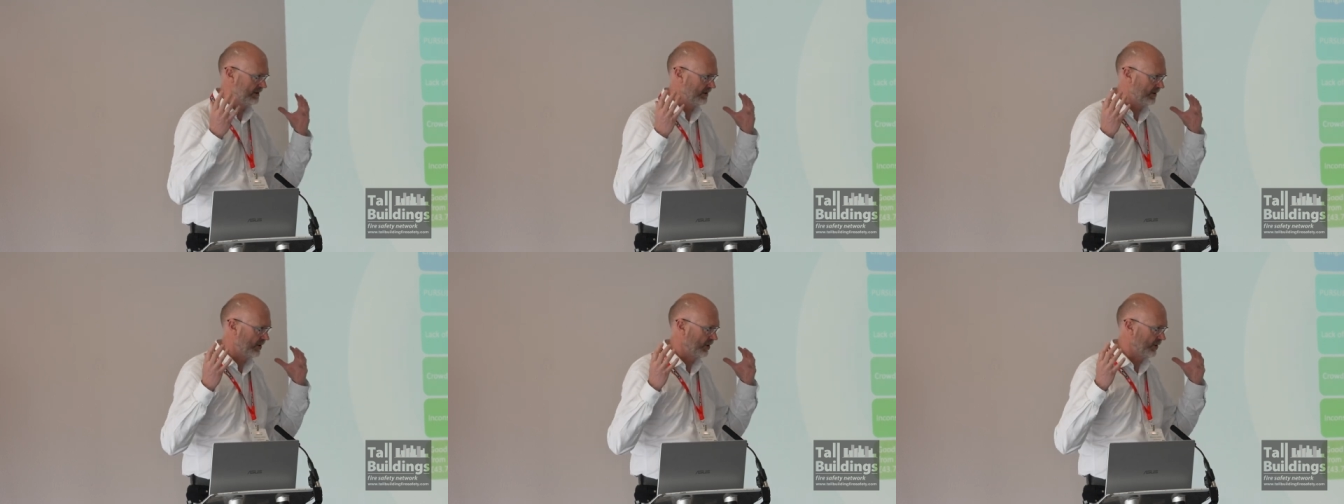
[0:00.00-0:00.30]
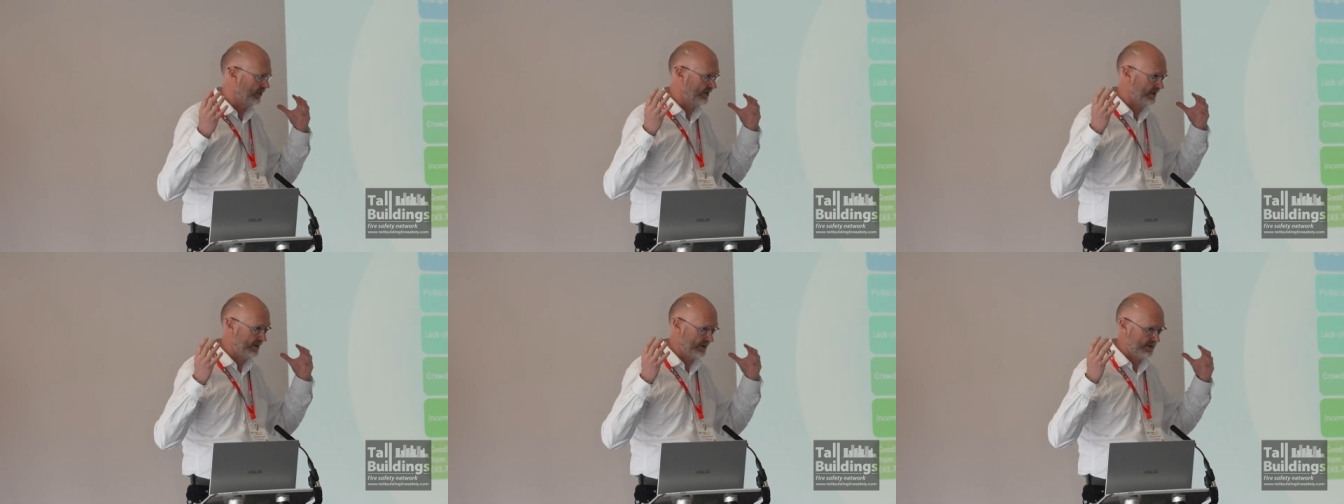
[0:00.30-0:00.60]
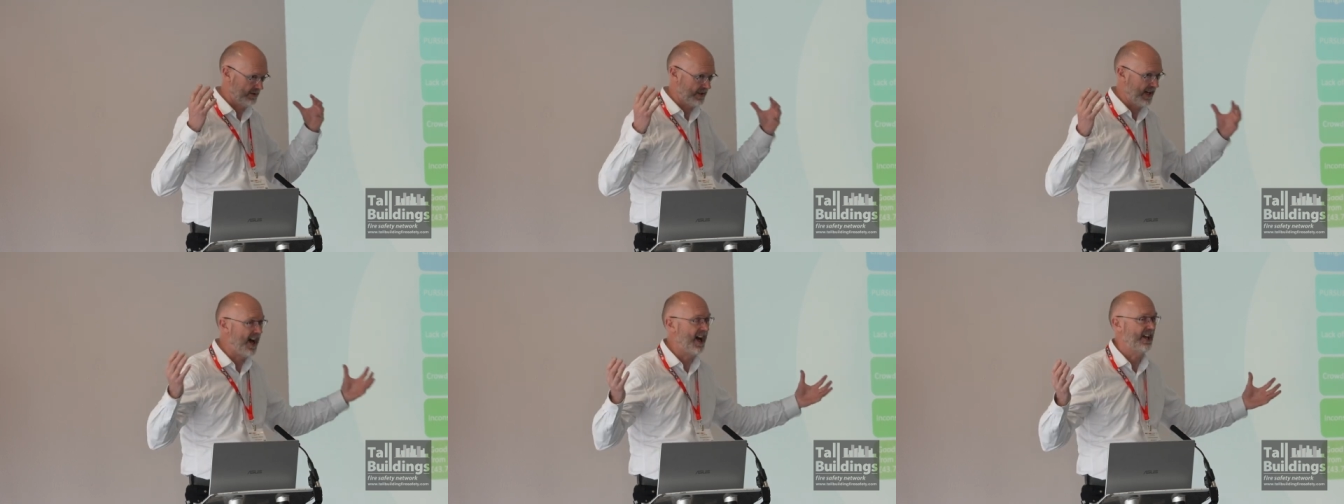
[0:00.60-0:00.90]
on
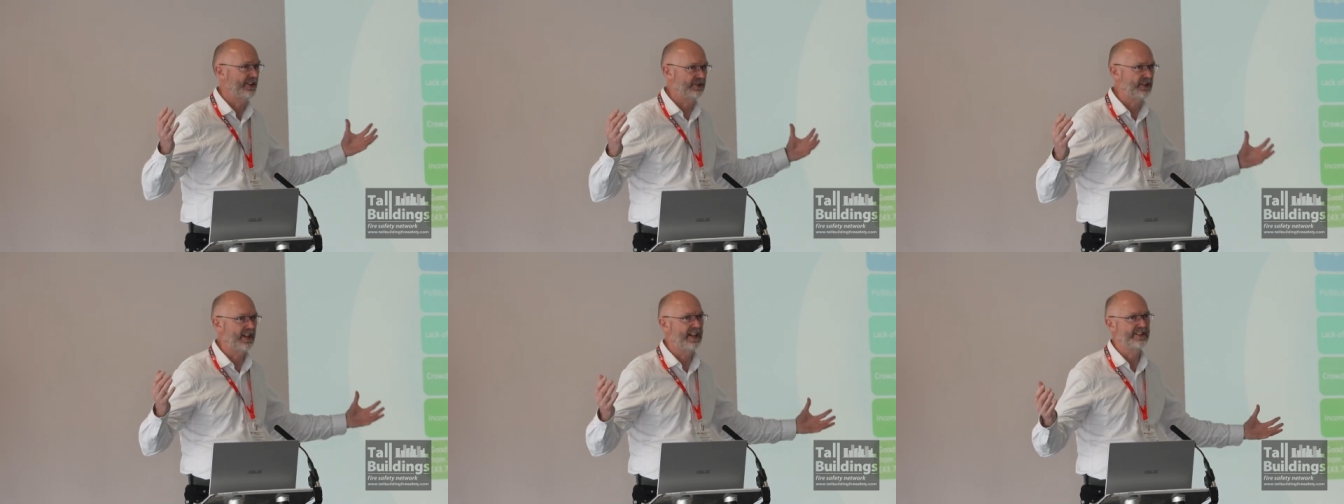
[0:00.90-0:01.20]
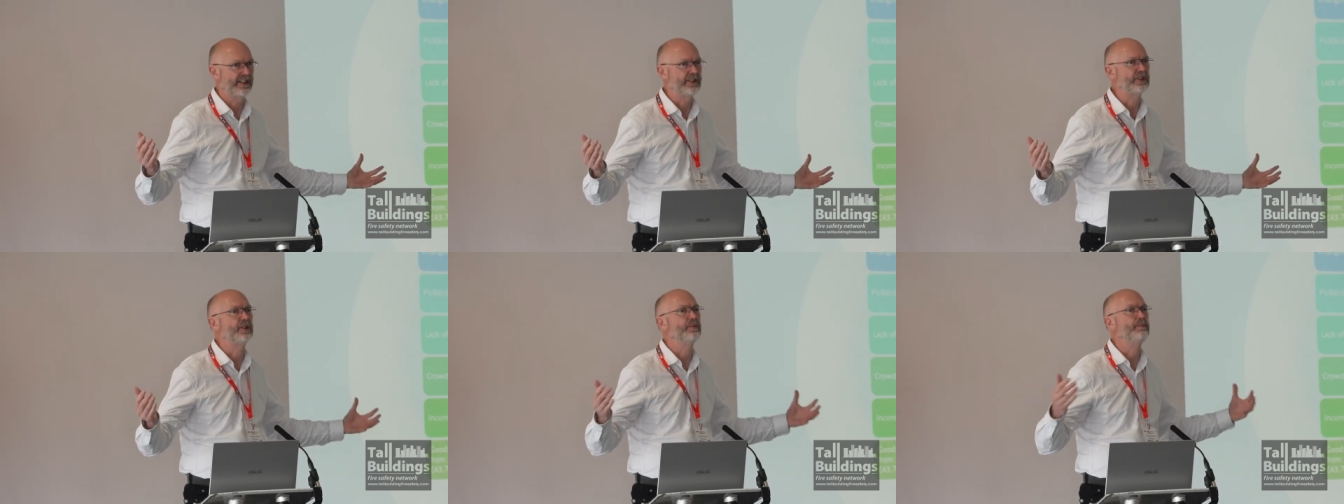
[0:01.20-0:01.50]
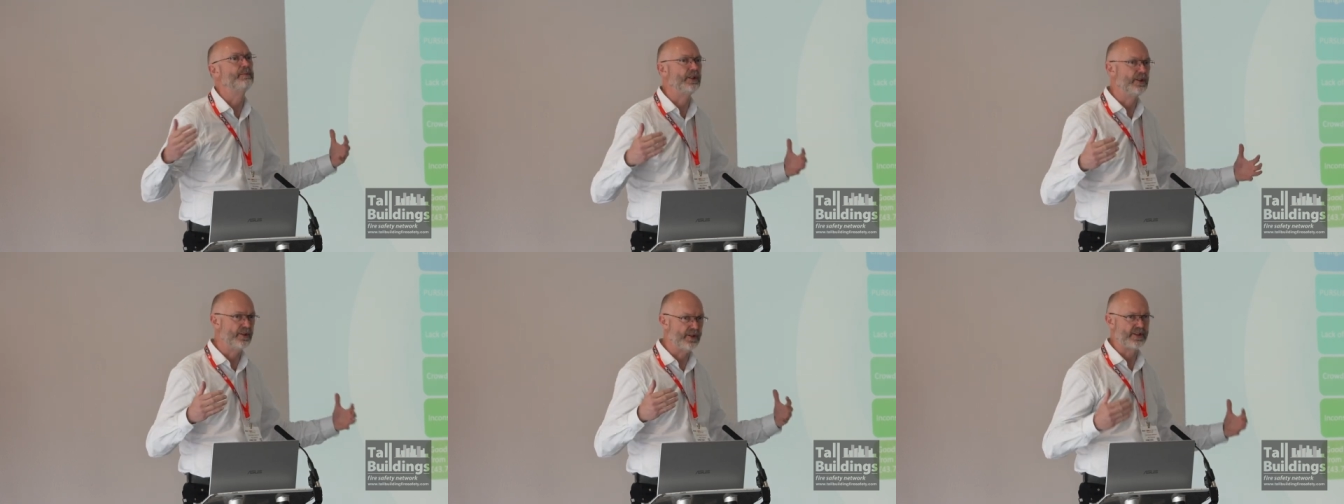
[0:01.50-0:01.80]
us as a
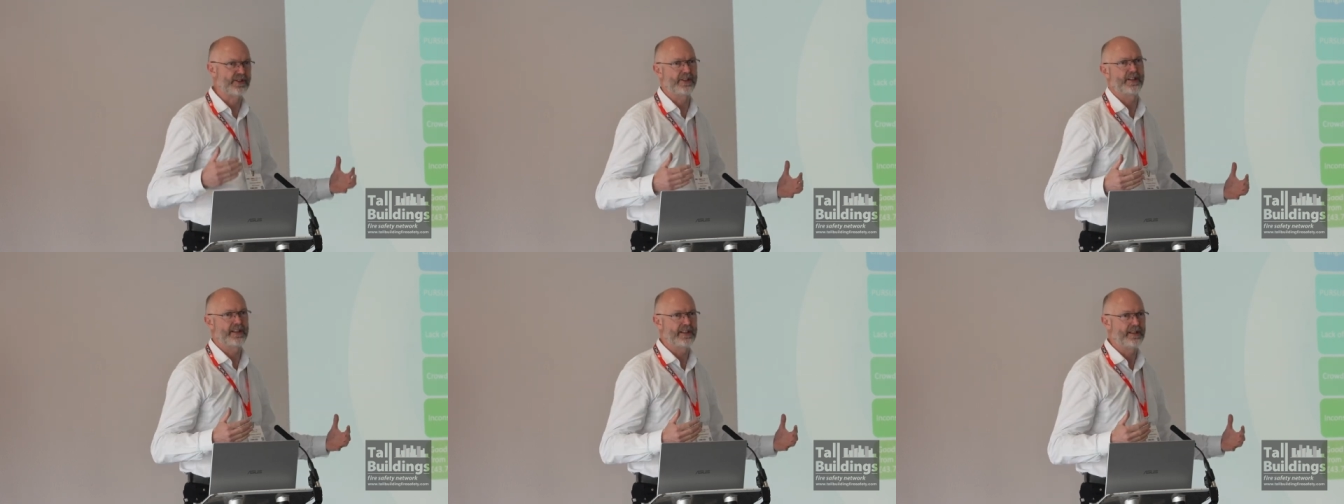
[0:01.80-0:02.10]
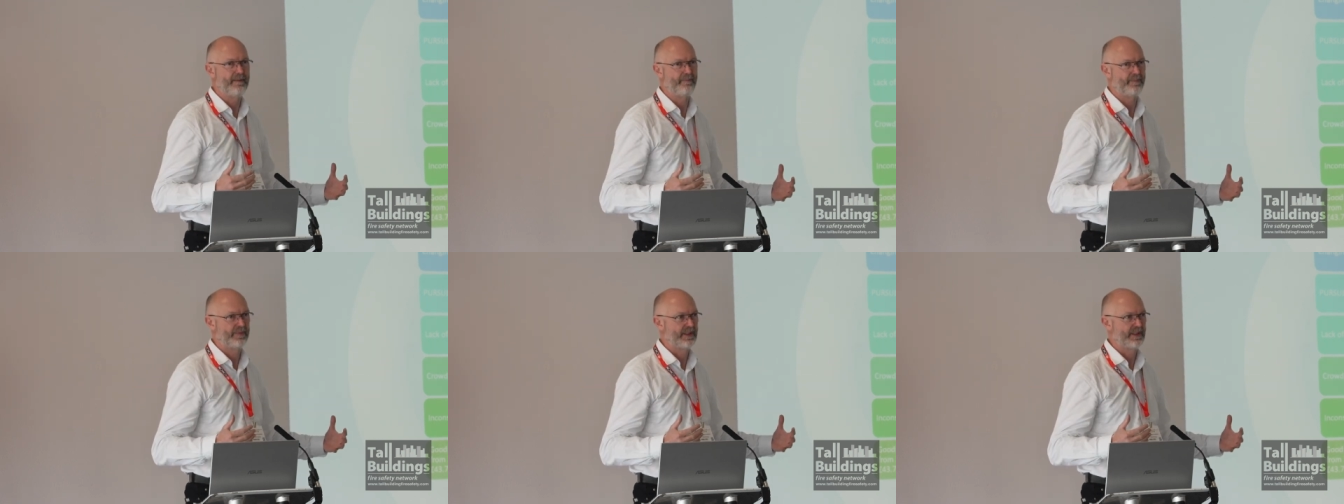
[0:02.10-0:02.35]
community.